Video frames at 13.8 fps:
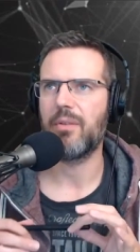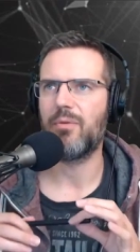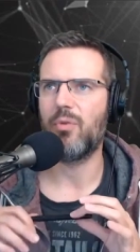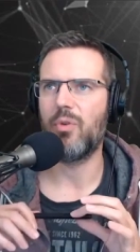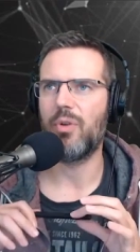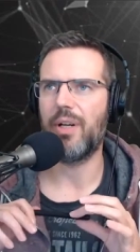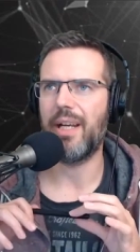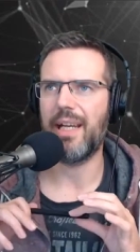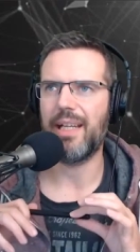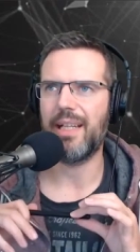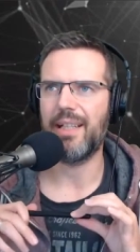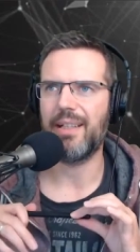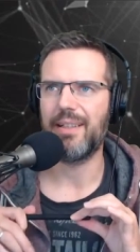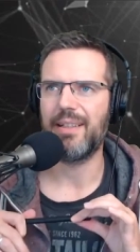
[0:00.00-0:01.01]
for
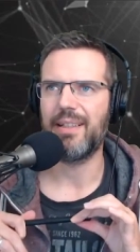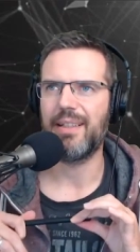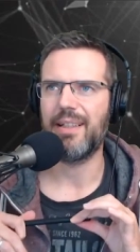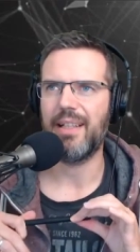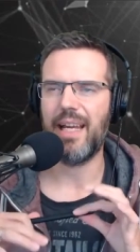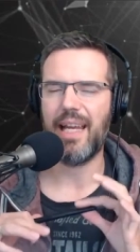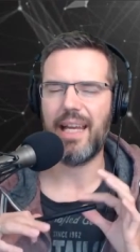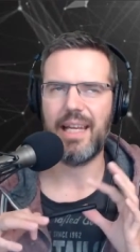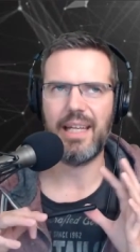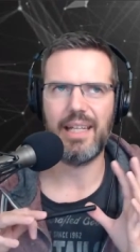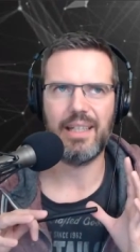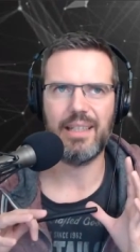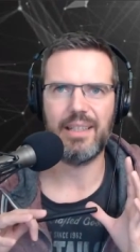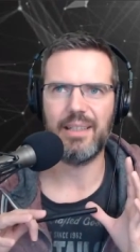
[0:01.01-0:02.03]
a
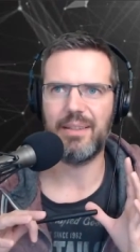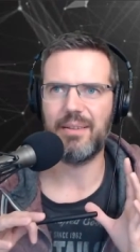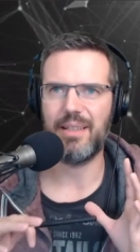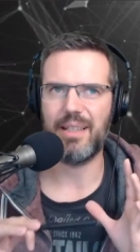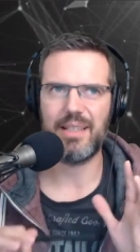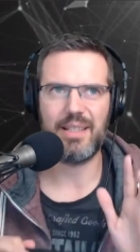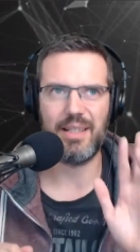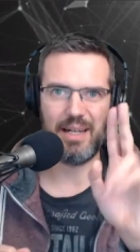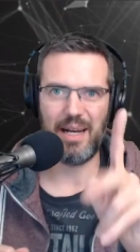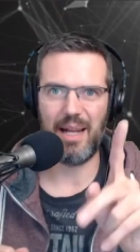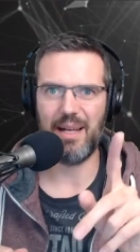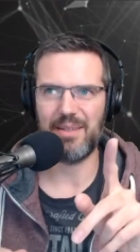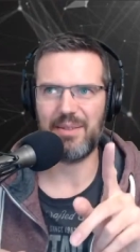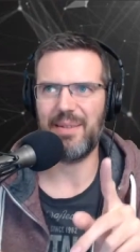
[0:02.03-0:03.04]
a uh, that's the
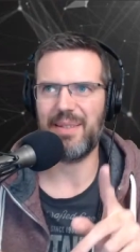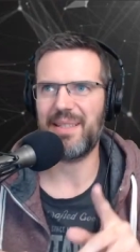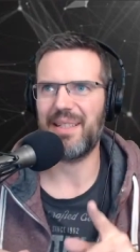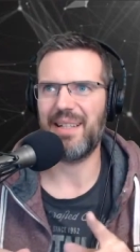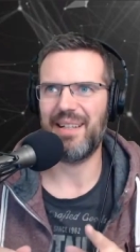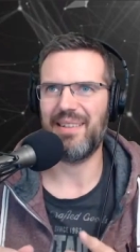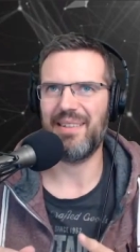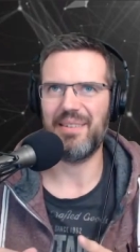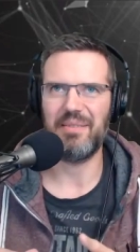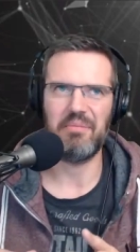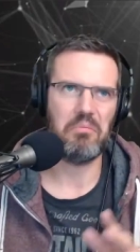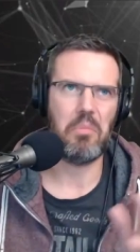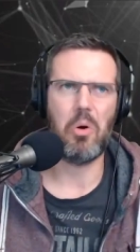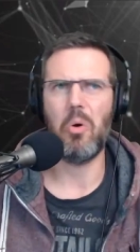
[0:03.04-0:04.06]
last question, uh,
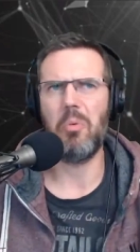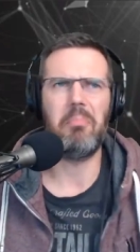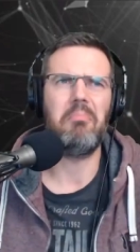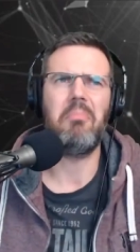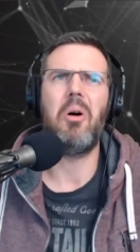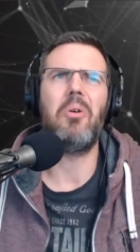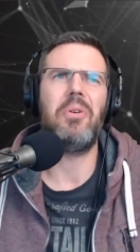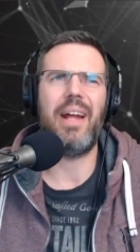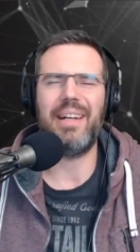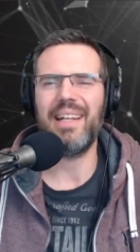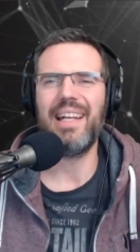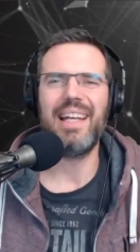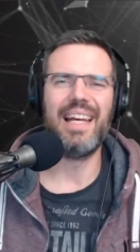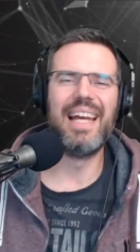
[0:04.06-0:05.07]
or or not,